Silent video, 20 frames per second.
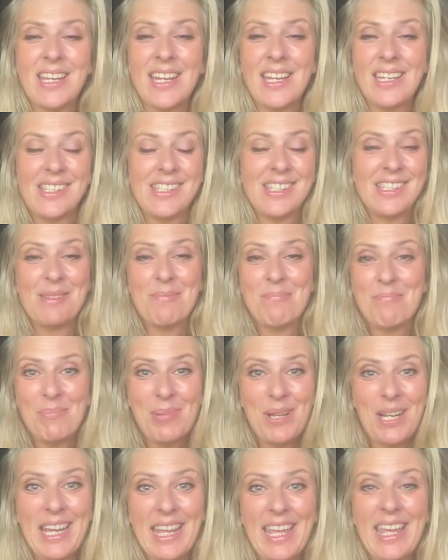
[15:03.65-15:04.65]
It is
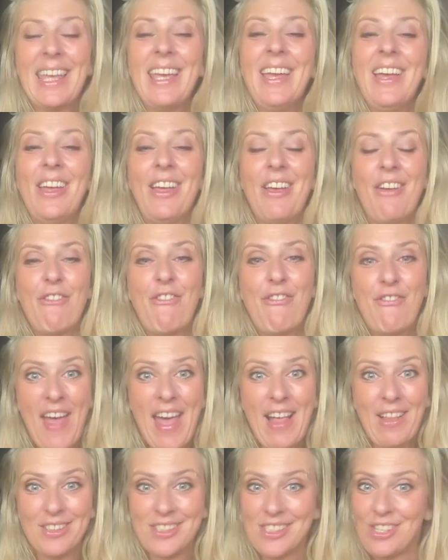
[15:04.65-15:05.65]
simply
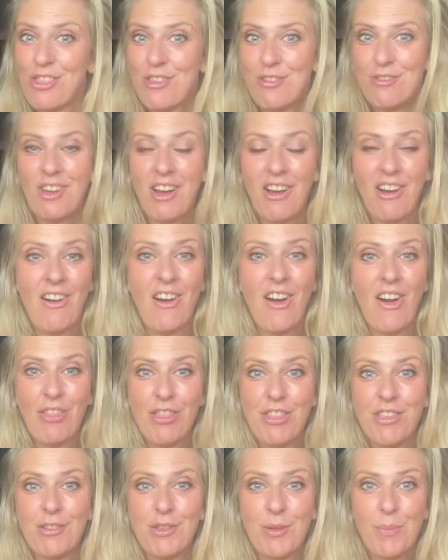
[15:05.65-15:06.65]
felt through the heart
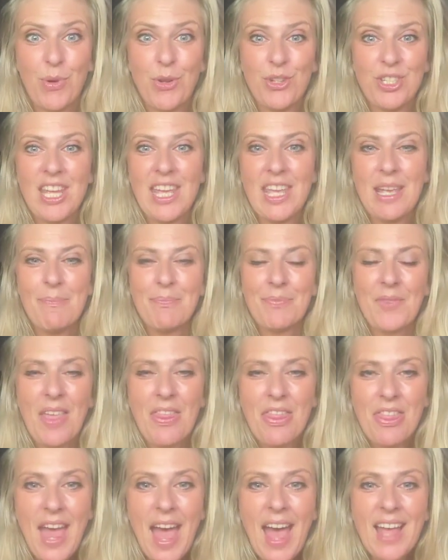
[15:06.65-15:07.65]
and through the body.
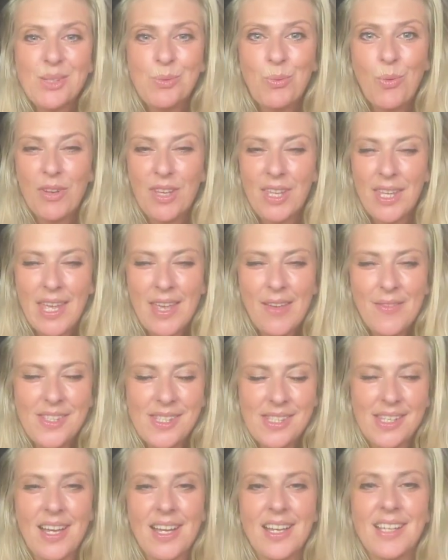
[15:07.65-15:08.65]
And that's what
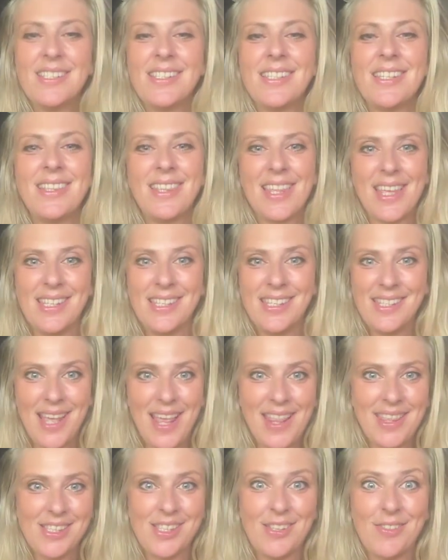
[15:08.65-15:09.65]
gives us this
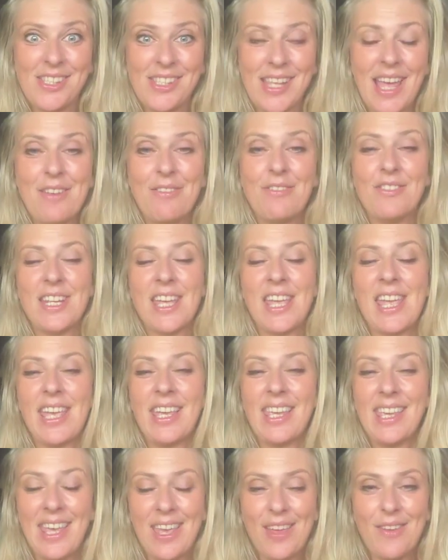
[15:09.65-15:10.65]
sense of
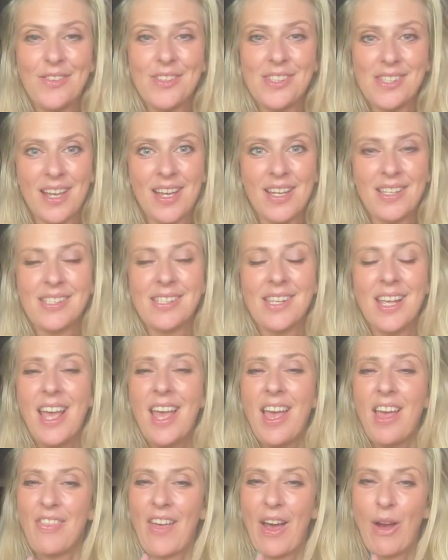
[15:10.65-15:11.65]
safety, it gives us
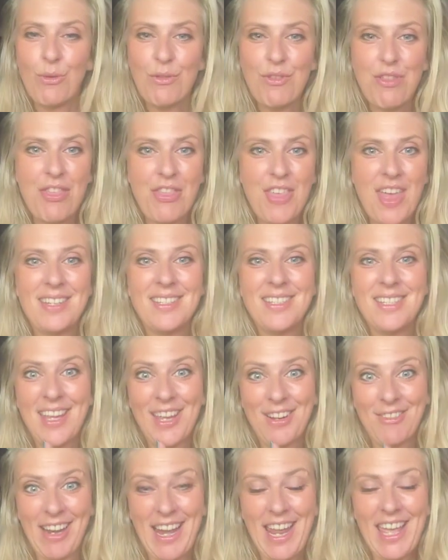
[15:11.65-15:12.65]
that
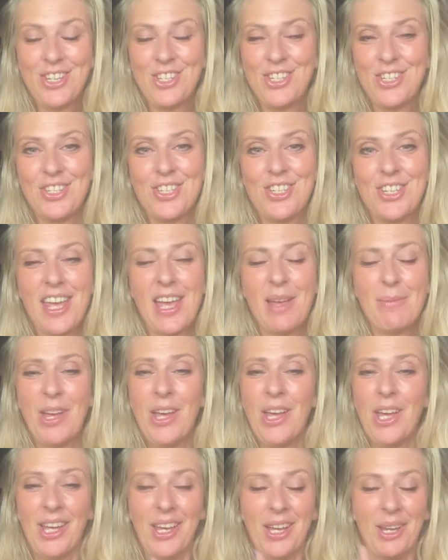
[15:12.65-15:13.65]
authentic relationship,
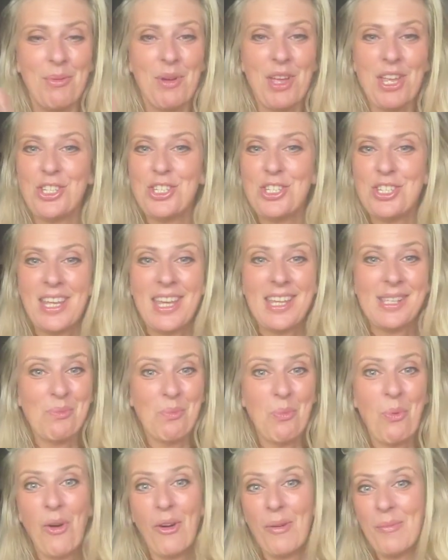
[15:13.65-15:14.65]
which is
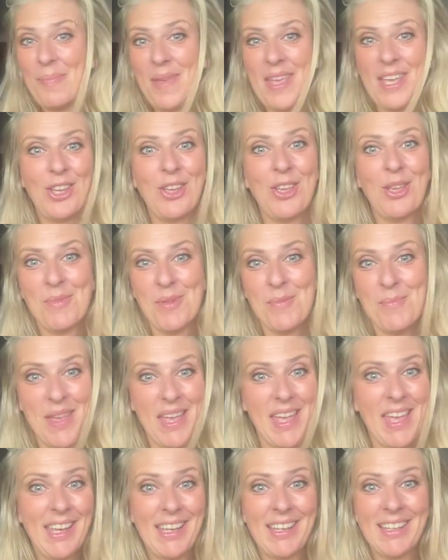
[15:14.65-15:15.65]
what being a human
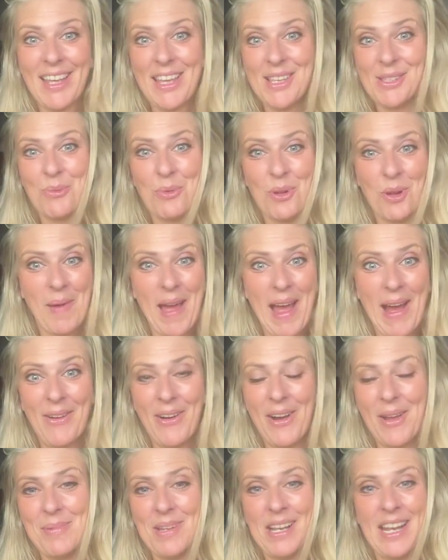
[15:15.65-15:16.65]
being is all about,
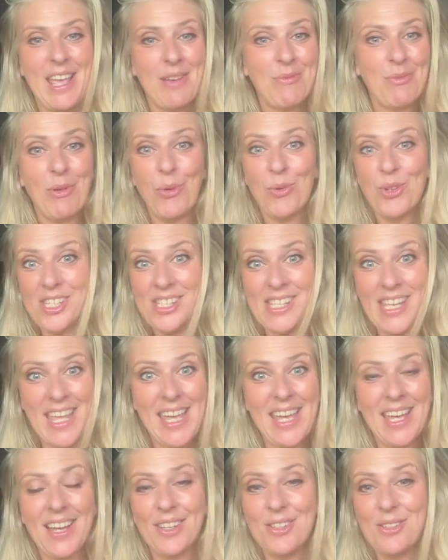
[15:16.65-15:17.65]
I believe. We're all just
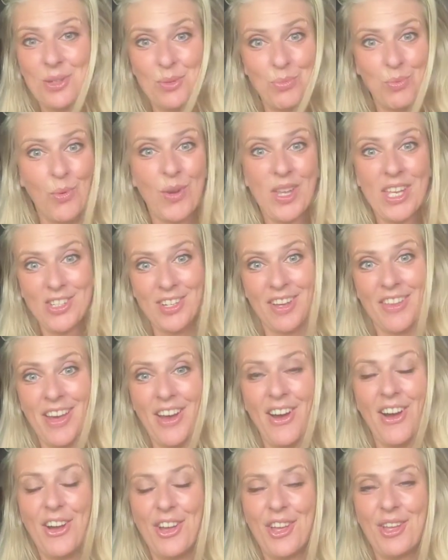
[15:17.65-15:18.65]
here to walk each other
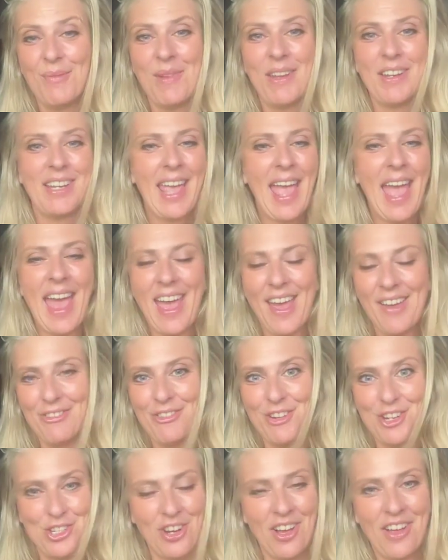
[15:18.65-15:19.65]
home and care
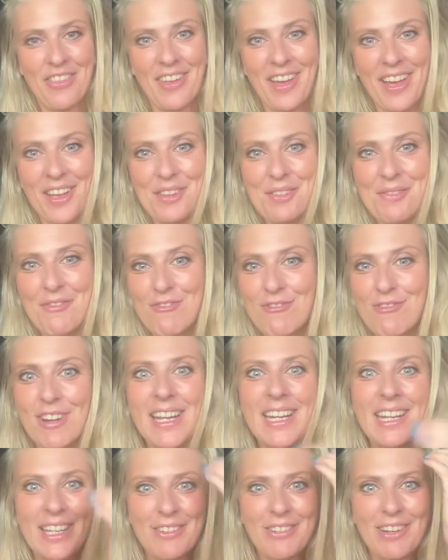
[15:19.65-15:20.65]
for each other
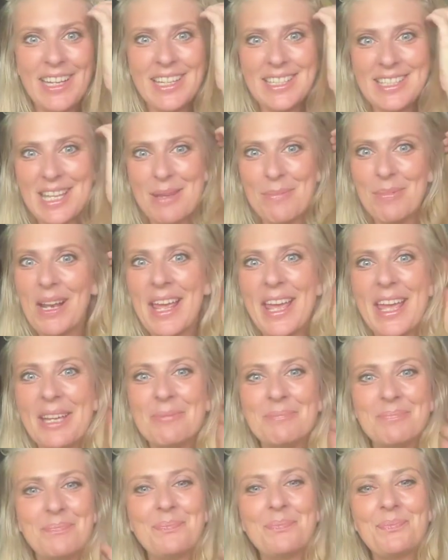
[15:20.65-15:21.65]
really, really deeply.